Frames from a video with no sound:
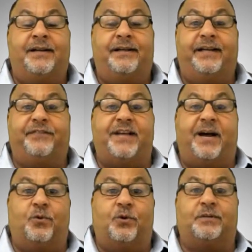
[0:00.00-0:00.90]
If that
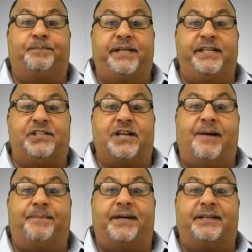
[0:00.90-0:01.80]
water beads
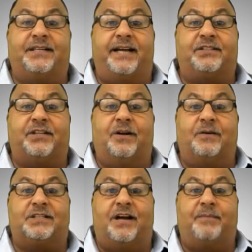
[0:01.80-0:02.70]
up and takes a long
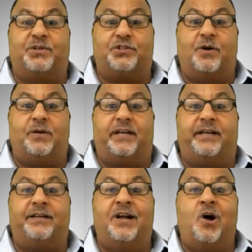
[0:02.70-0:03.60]
time to soak
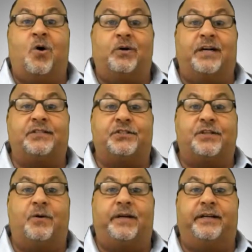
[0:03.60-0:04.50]
in or doesn't
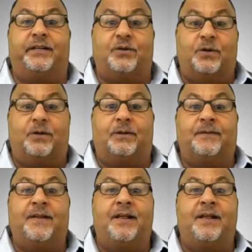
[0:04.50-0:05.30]
soak in at all,